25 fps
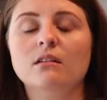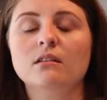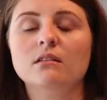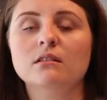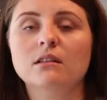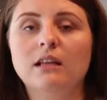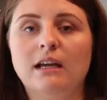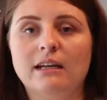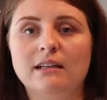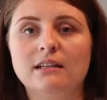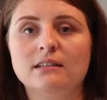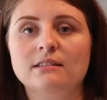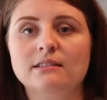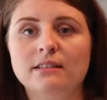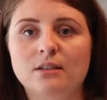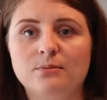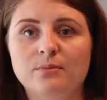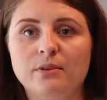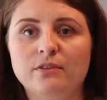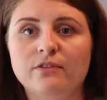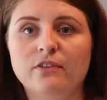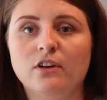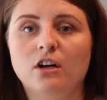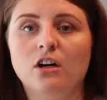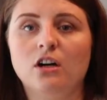like I said
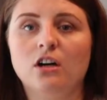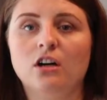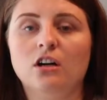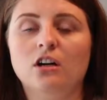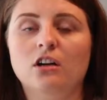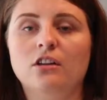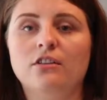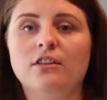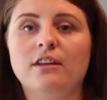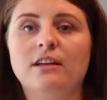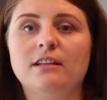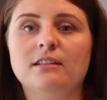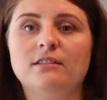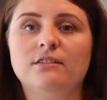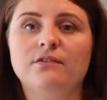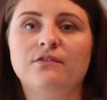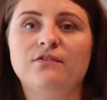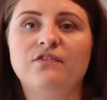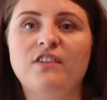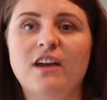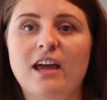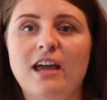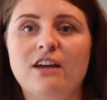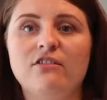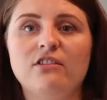before, there's
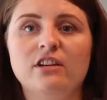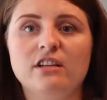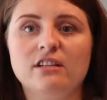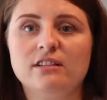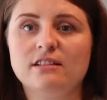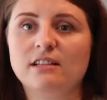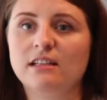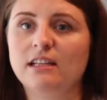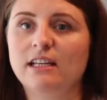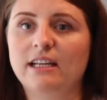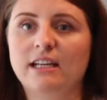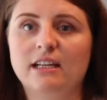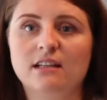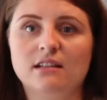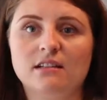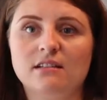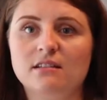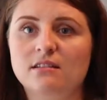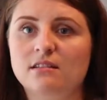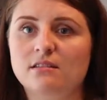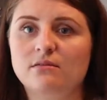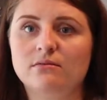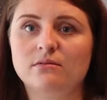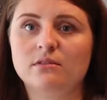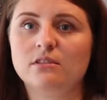various
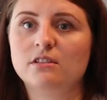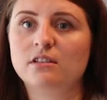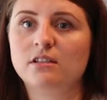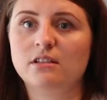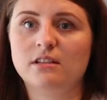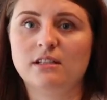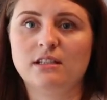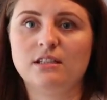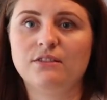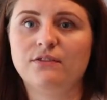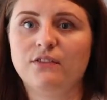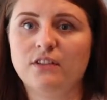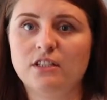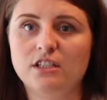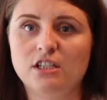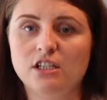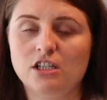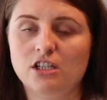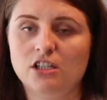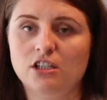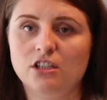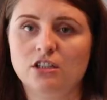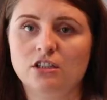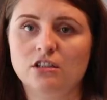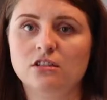links to this
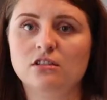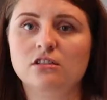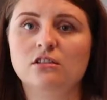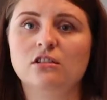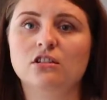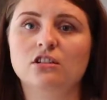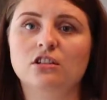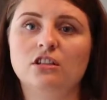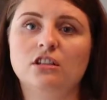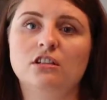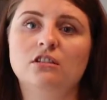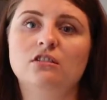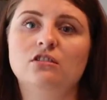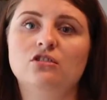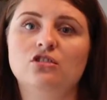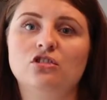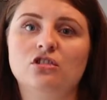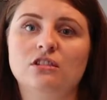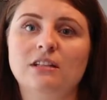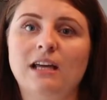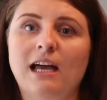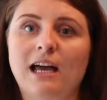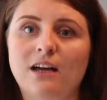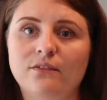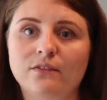video, so you
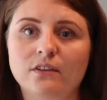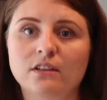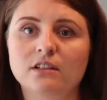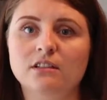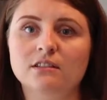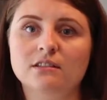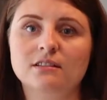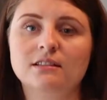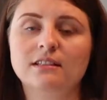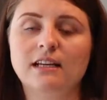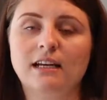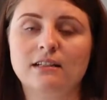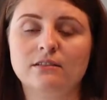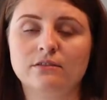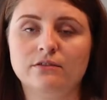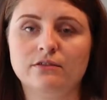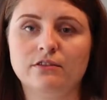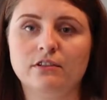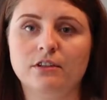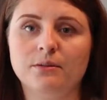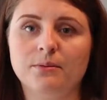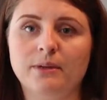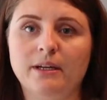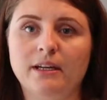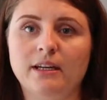just have a little scan
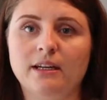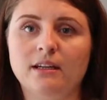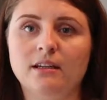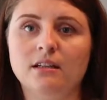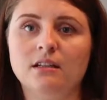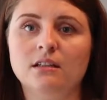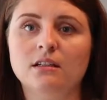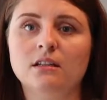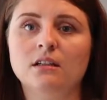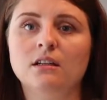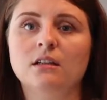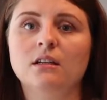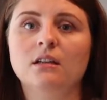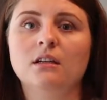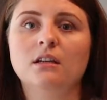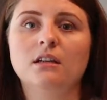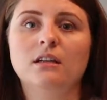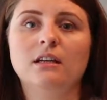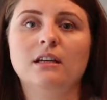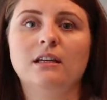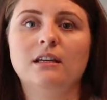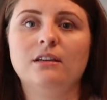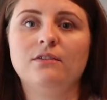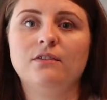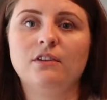through it.
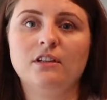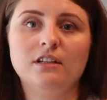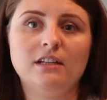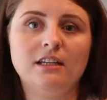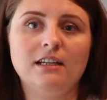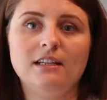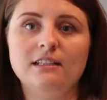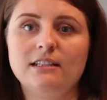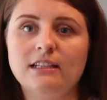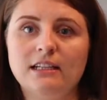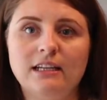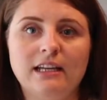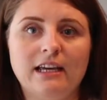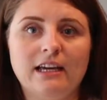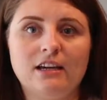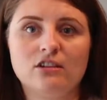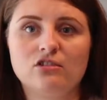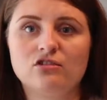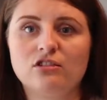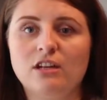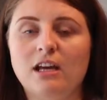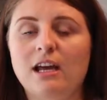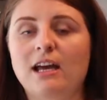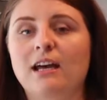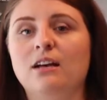If you need any
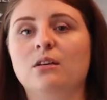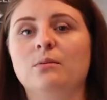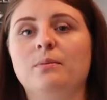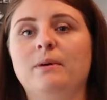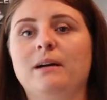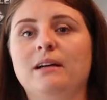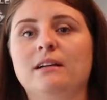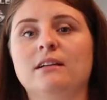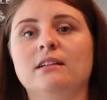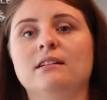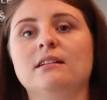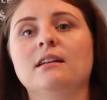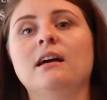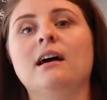extra help, I can